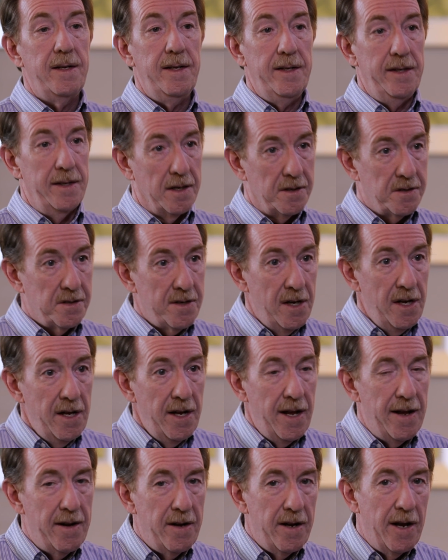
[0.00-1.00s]
Yes,
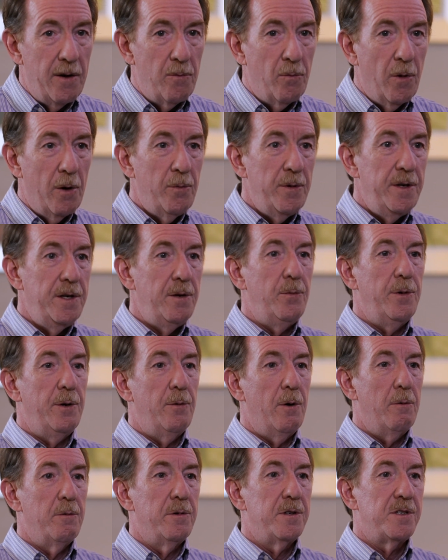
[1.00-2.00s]
and what
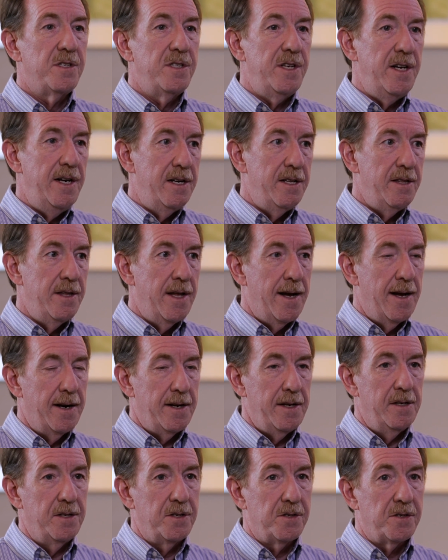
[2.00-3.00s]
we're seeing in
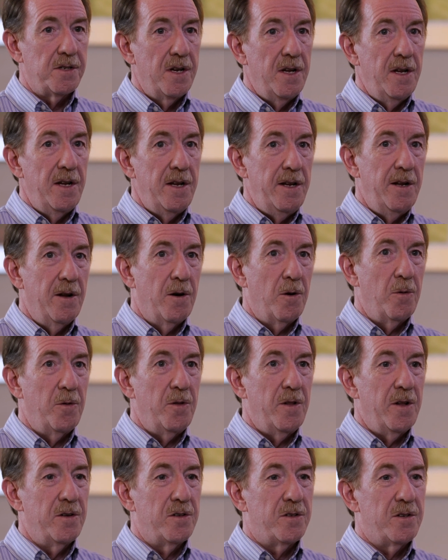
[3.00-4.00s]
that is,
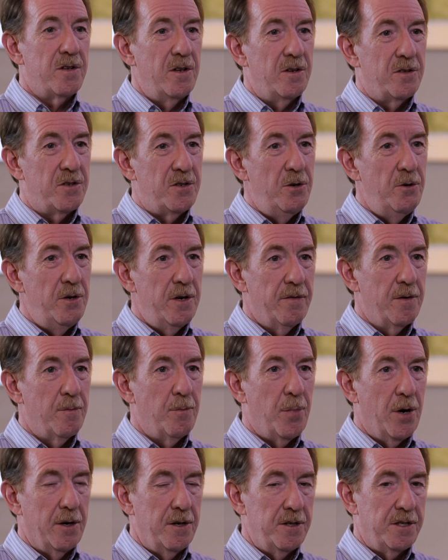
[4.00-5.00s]
there's two
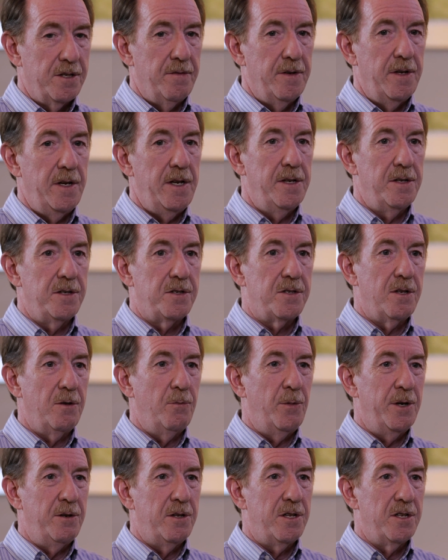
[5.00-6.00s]
different parts of it. Is
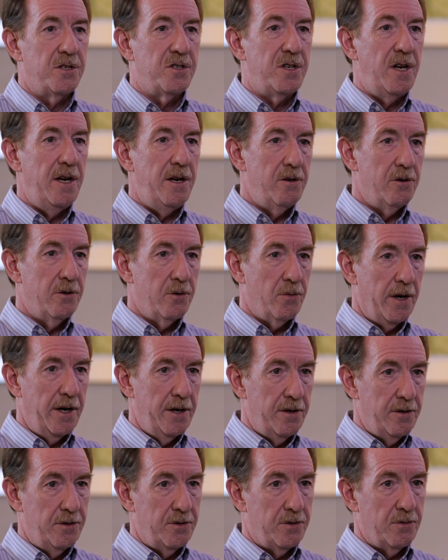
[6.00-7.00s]
when the standard
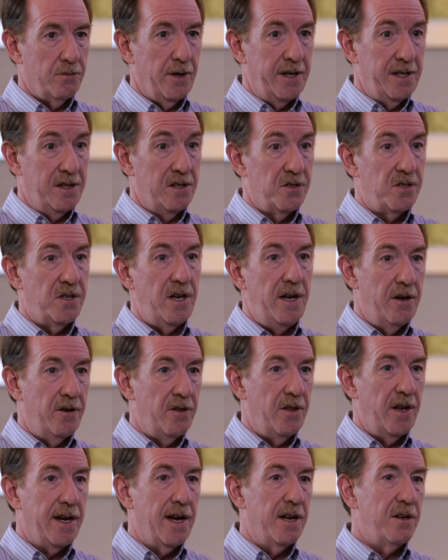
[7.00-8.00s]
writers write the
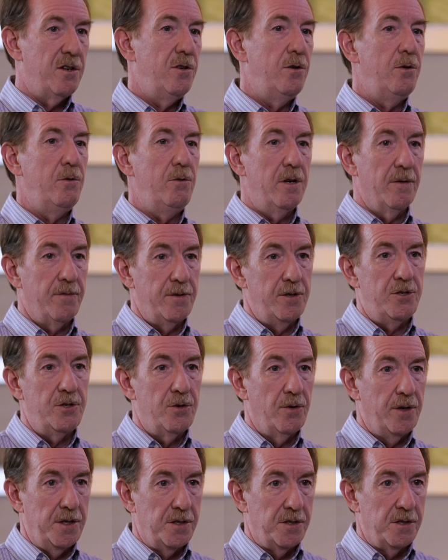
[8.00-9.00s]
standard, they got two different
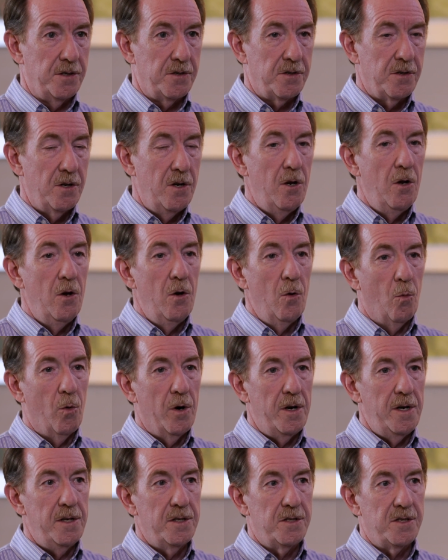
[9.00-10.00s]
choices.
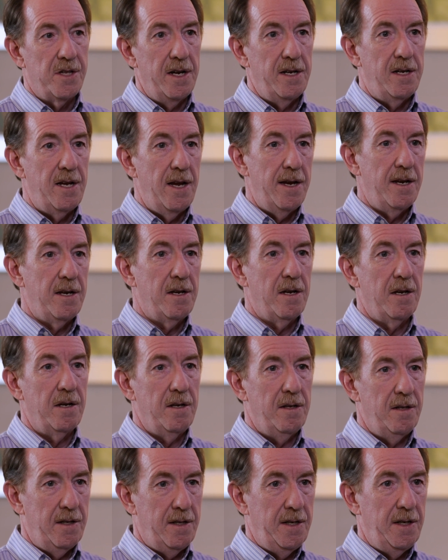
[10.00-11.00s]
One is they take
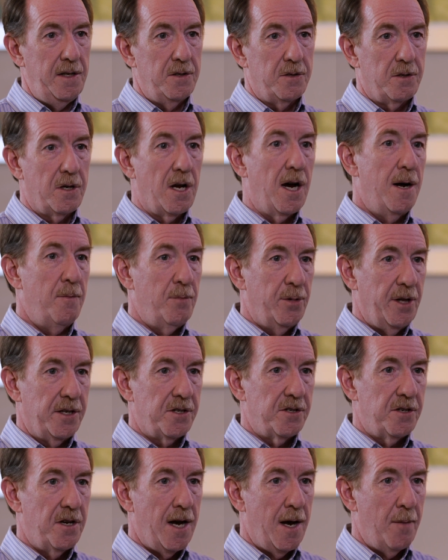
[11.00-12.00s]
these
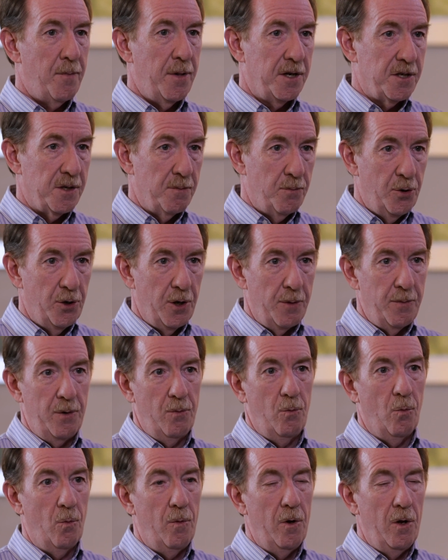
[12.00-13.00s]
complex topics and put them
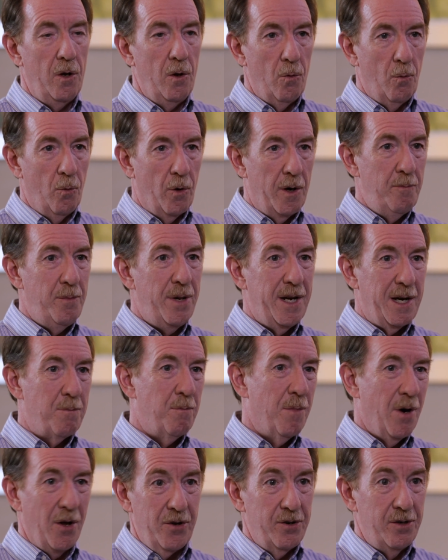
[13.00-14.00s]
in one
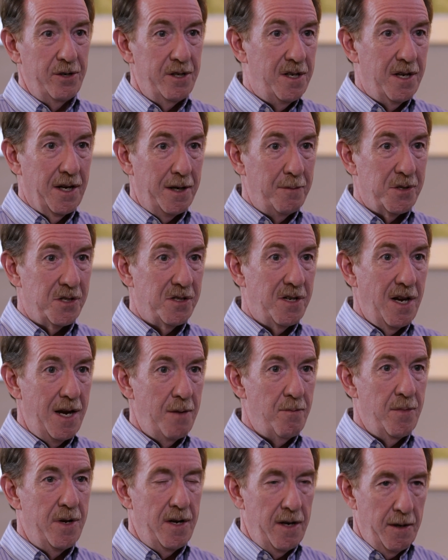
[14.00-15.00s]
big motherhood type
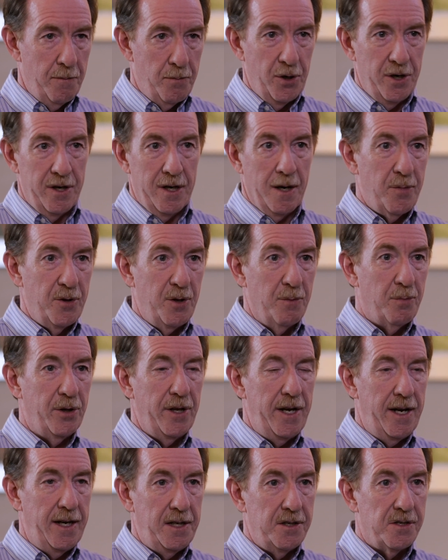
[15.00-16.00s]
statement and put it up in the
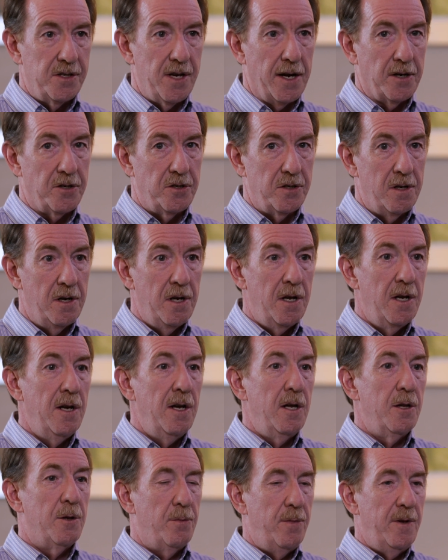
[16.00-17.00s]
planning section.
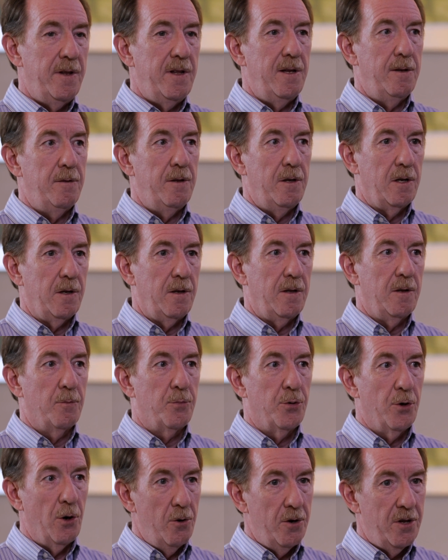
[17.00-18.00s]

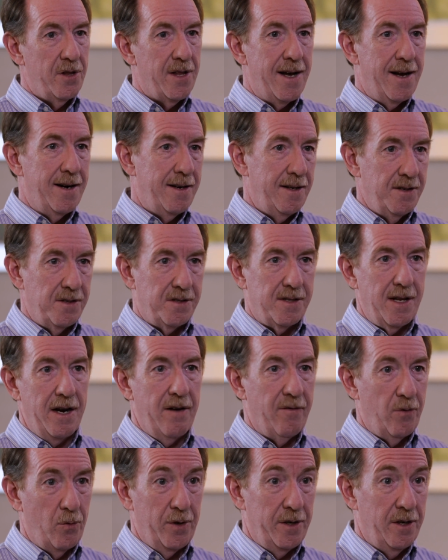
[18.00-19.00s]
The pro to that is that
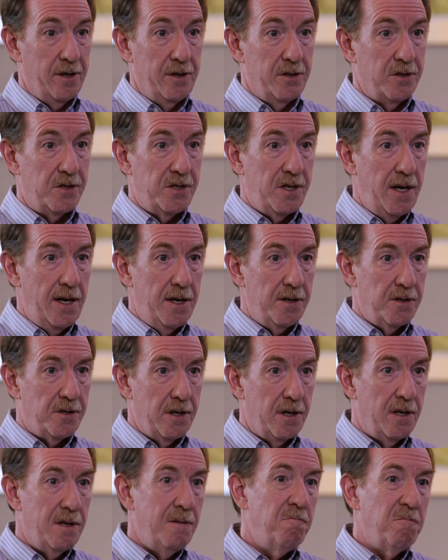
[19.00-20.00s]
everyone understands
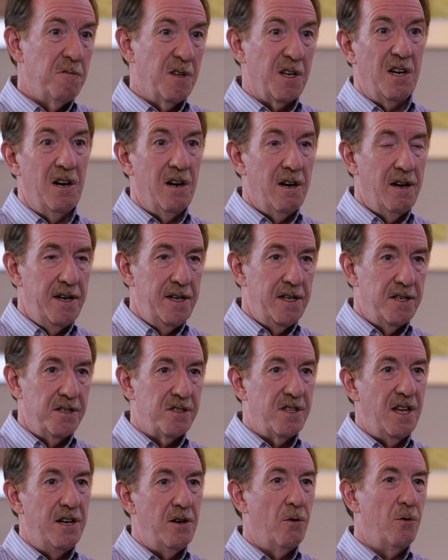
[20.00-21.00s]
it. The con
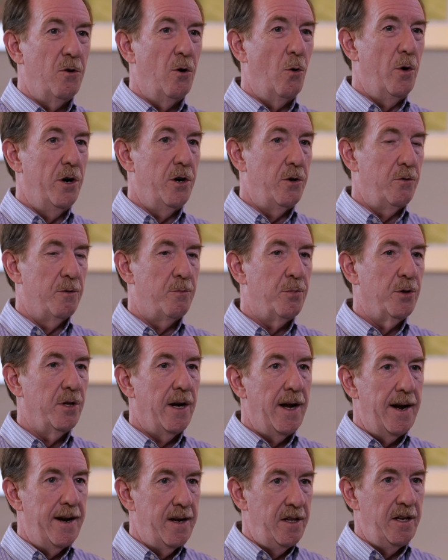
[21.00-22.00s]
is they don't know where to
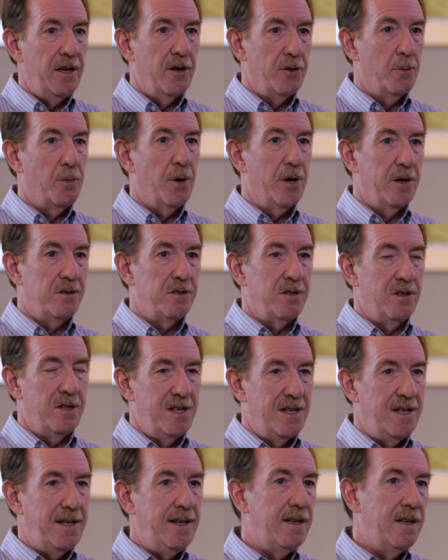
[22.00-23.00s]
apply it in the other parts of
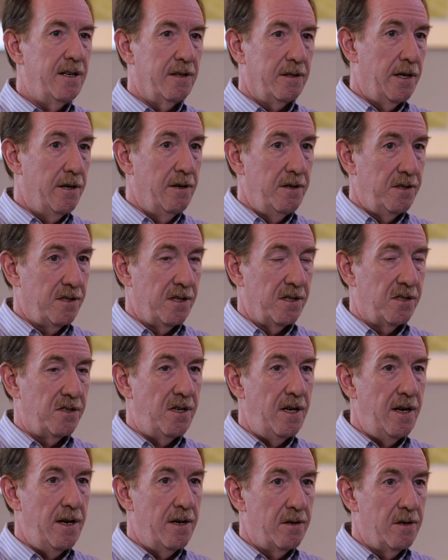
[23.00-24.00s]
the detailed areas of the
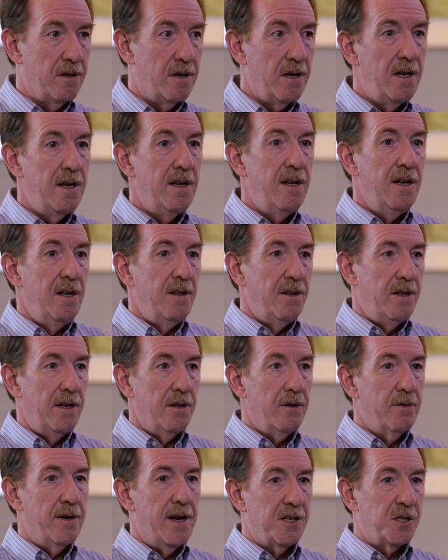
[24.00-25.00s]
standard. The
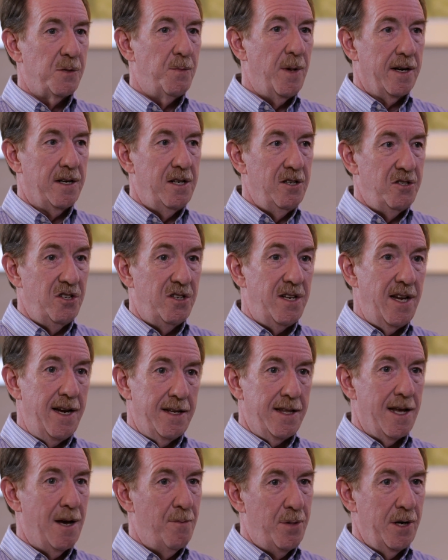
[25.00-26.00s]
other aspect is you
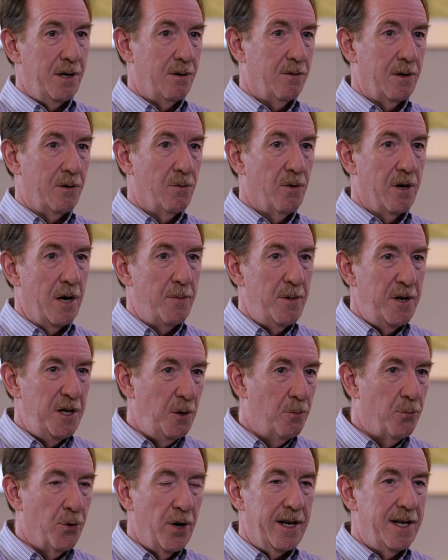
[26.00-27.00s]
take that big requirement
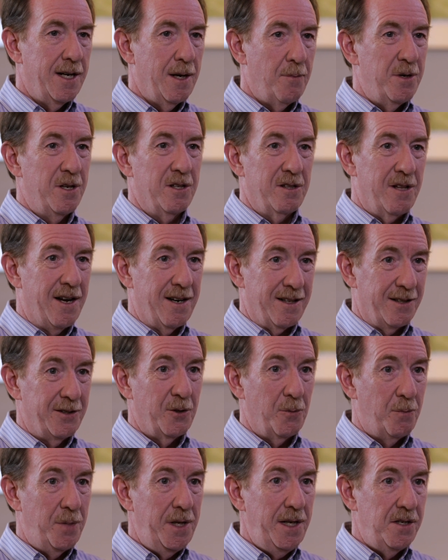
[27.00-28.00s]
and you break it up in a lot of
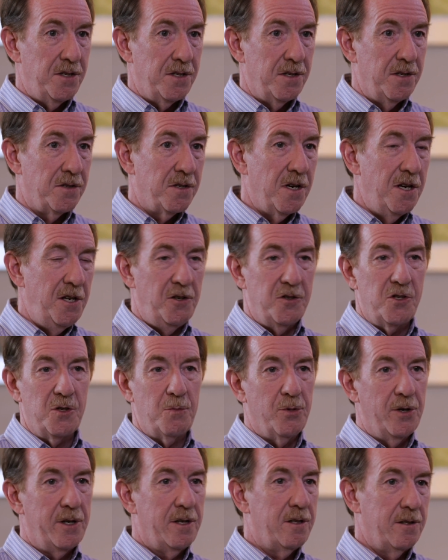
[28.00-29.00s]
little pieces and you
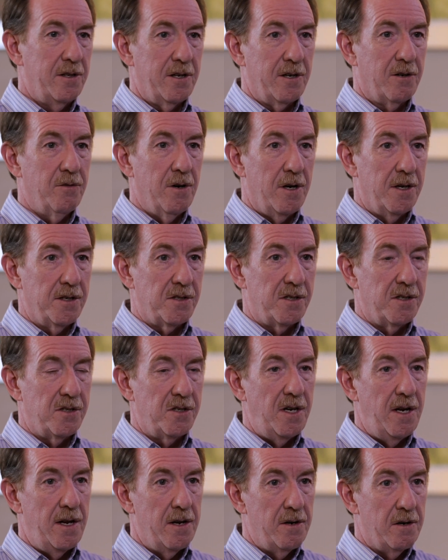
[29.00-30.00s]
sprinkle it across the
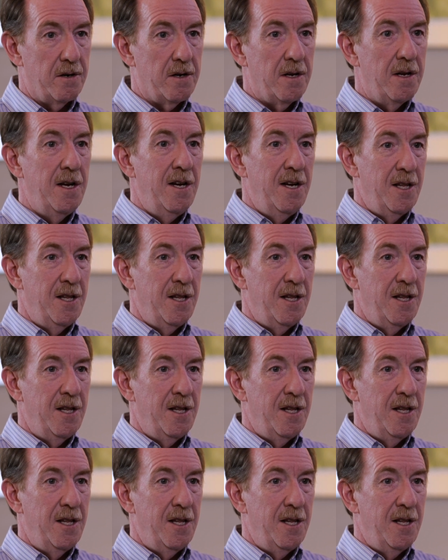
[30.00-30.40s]
standard.